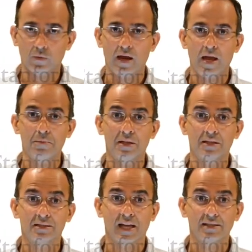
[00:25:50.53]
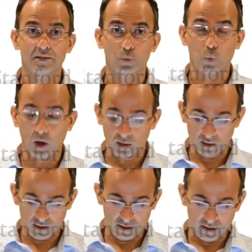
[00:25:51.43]
where M in this case is
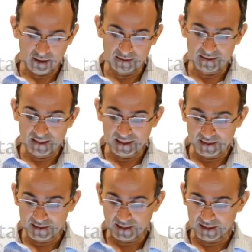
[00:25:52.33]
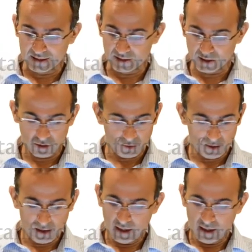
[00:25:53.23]
one and D in this case is two,